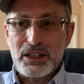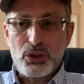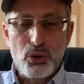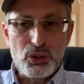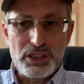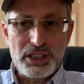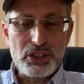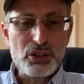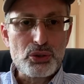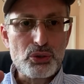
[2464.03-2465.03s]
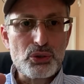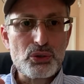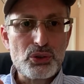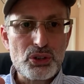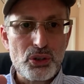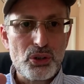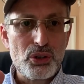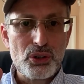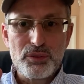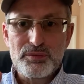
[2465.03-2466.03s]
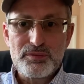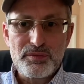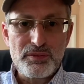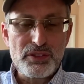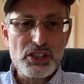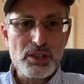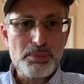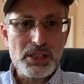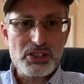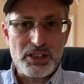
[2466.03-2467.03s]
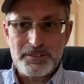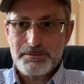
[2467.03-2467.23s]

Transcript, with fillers: according to your VGPG.